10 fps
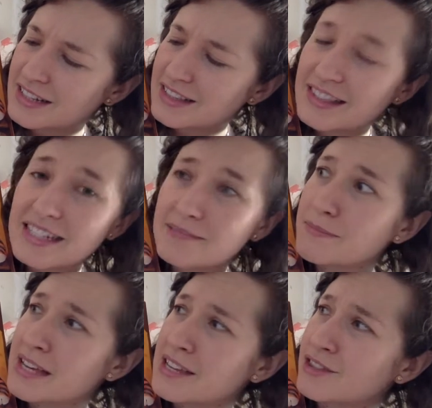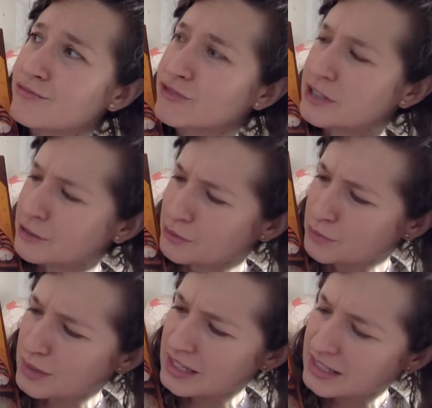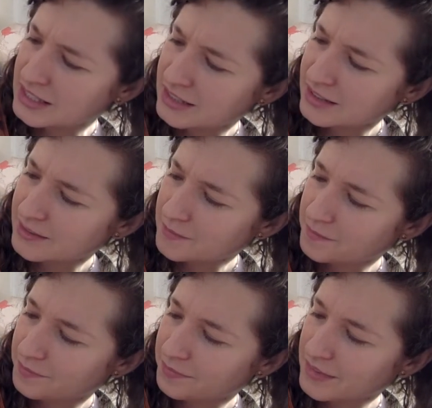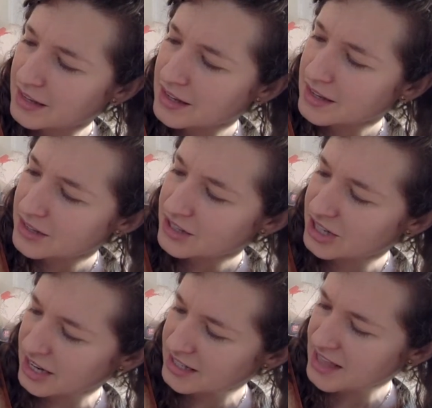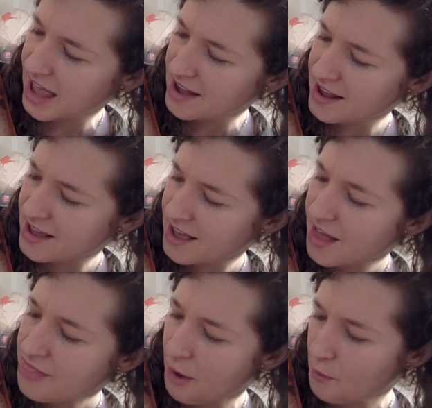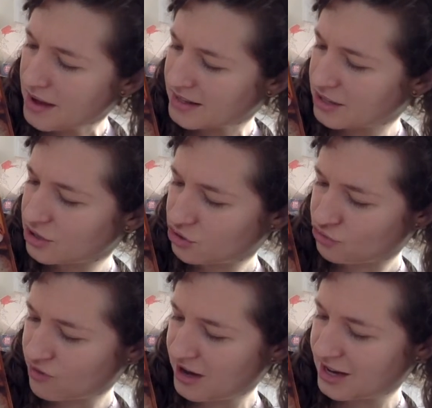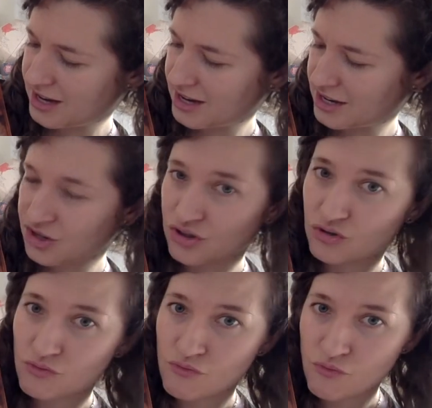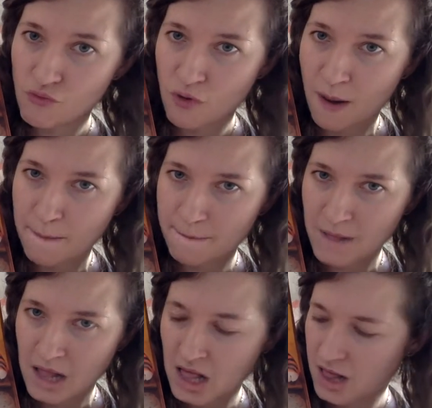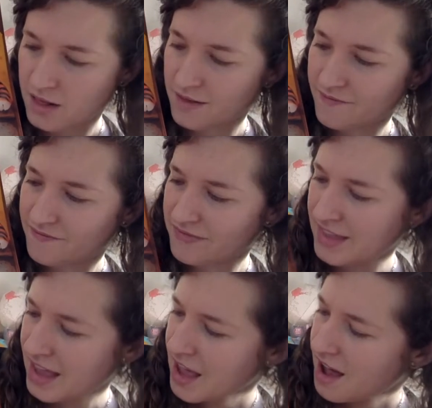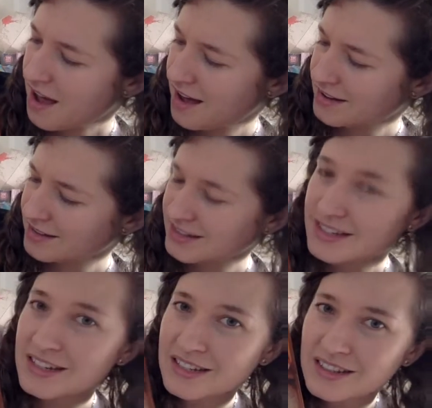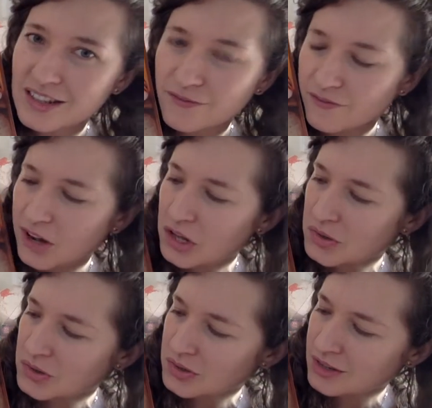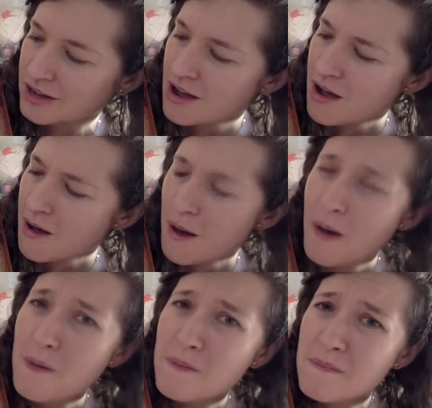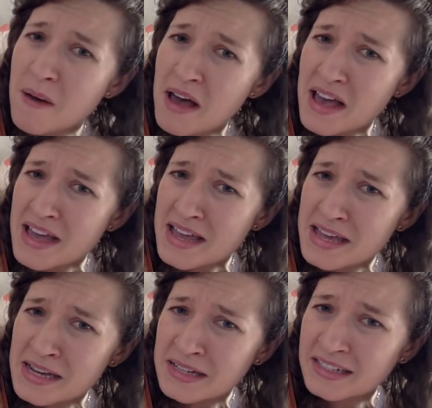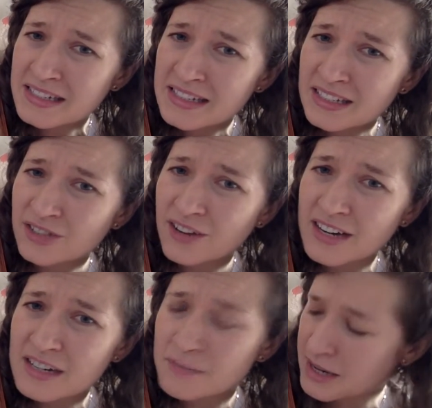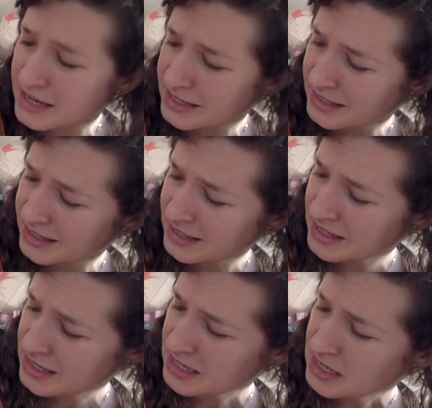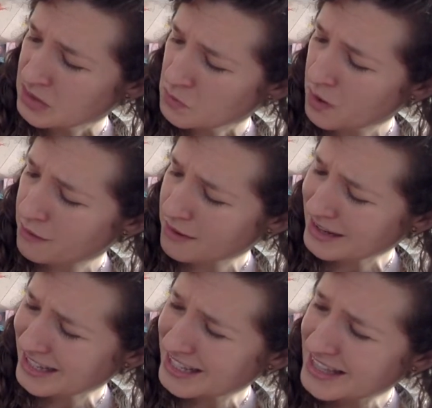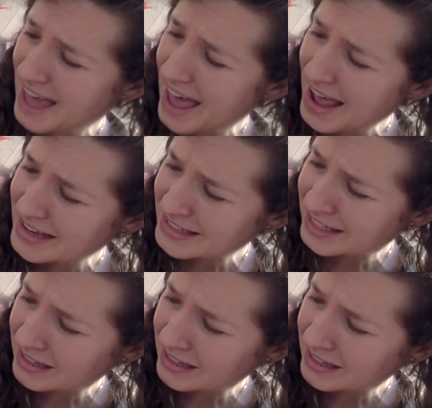Let me through! Just then, there was a strange rumble underneath the floor. Oh my! Cried Mice. What was that?